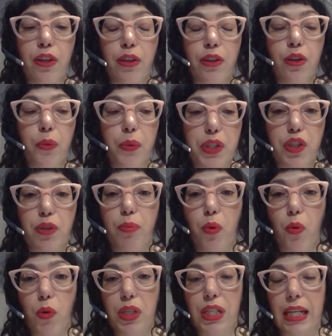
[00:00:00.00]
you were
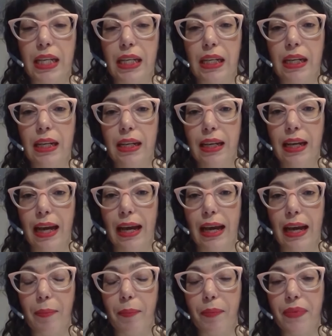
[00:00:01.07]
supporting
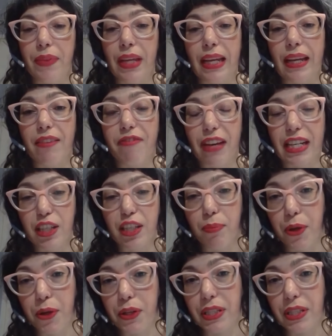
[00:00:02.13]
the affected
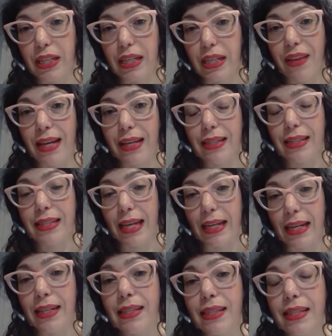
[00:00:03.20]
person in that
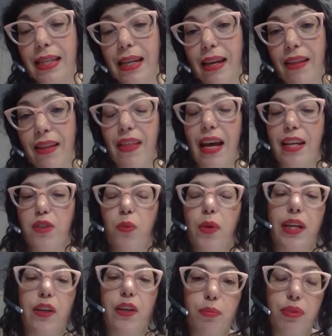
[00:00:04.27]
sense, that we
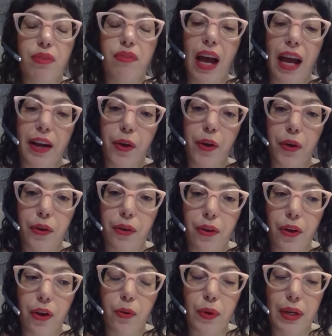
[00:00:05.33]
could provide her
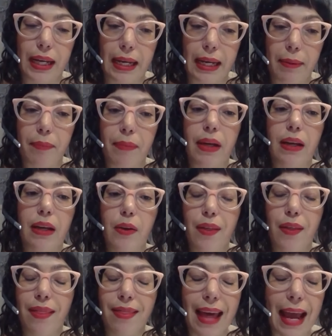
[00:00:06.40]
or him,
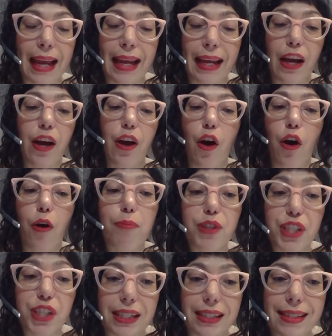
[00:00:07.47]
they,
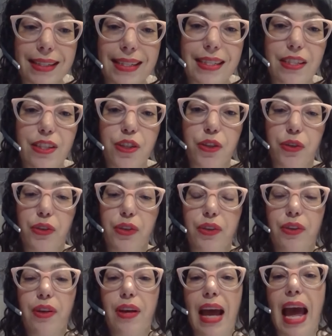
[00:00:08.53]
options to
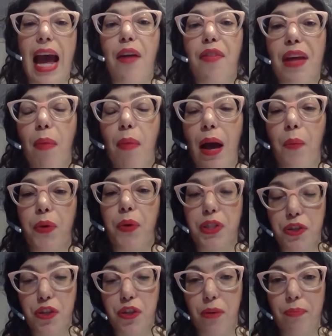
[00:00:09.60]
how they might want
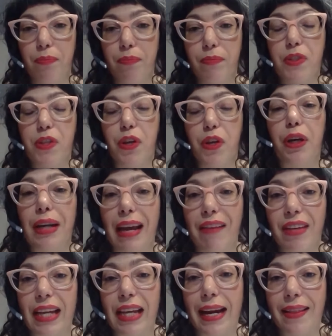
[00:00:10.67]
to
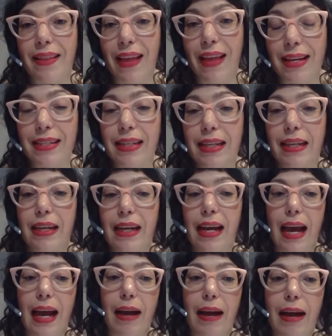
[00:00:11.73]
circumnavigate that.
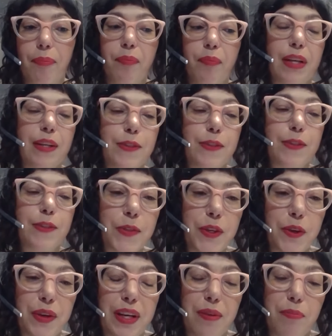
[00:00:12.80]
But it's also
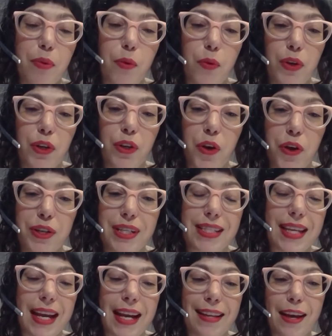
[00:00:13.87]
an important note to
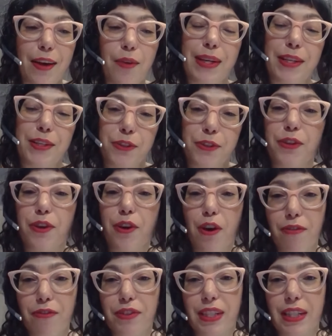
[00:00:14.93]
say that we do
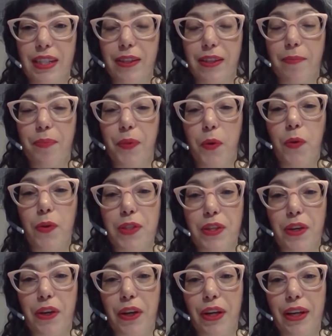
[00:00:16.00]
often
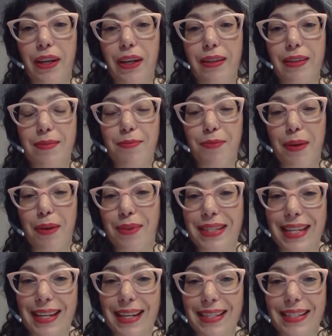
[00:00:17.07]
also
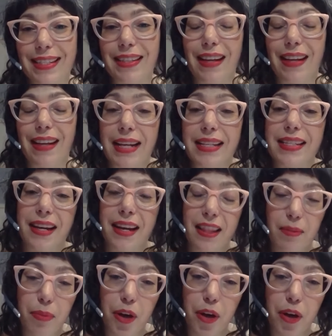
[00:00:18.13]
represent clients that are the
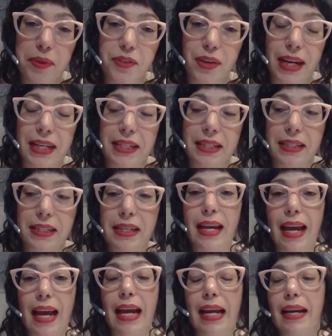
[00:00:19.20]
perpetrator,
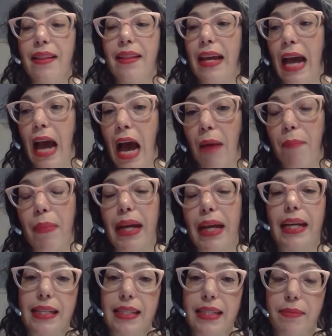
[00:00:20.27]
and there are
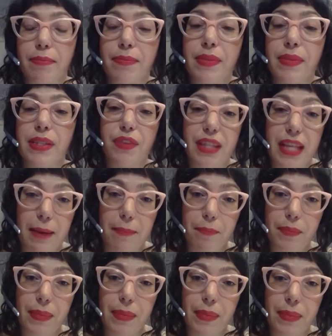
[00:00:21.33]
mechanisms for
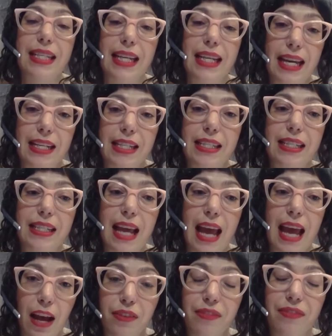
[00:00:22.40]
them to get
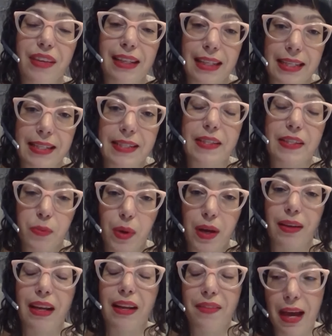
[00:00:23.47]
out of a lease as
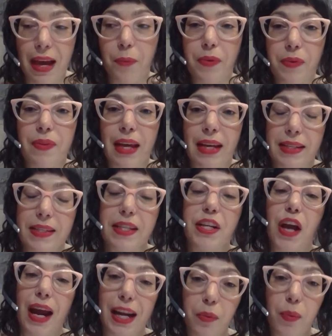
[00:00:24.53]
well, and that's the
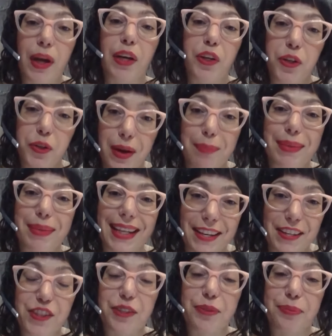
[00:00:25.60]
91U
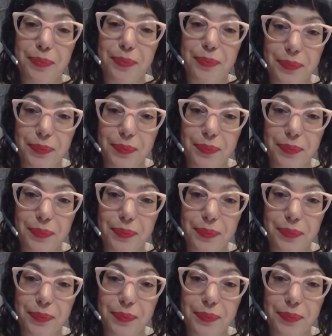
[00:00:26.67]
application.